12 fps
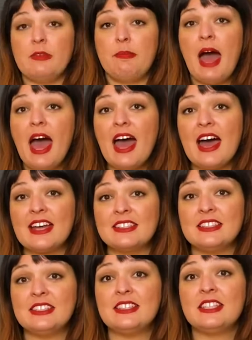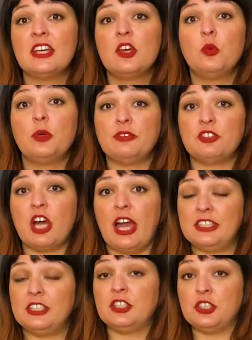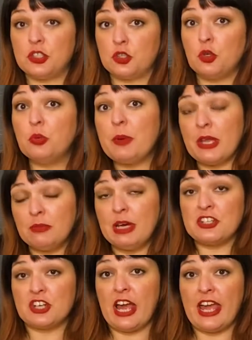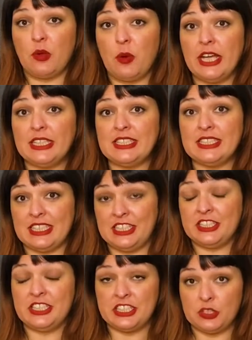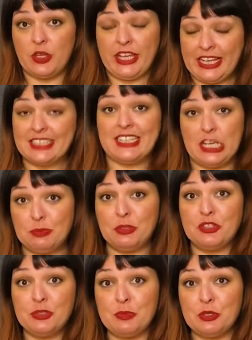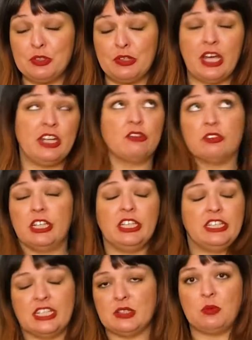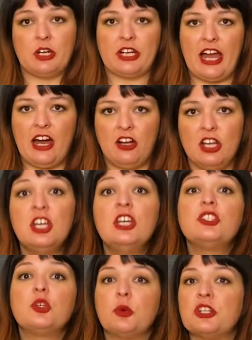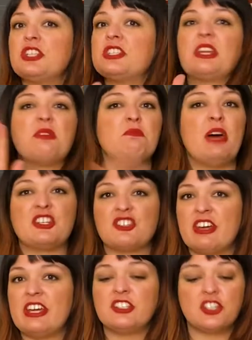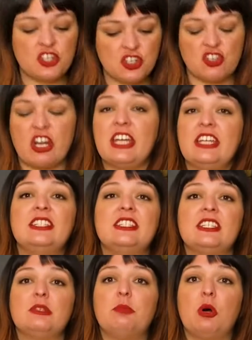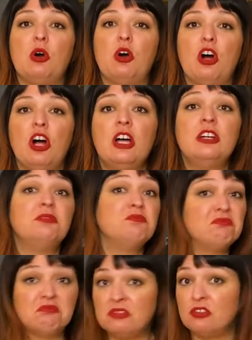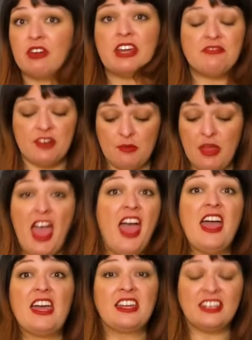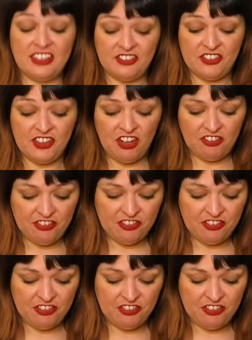the past, we've tried to scoop and measure egg whites into like a tablespoon, and it really doesn't work out. So we're just gonna measure it straight into the bowl, right from the egg itself.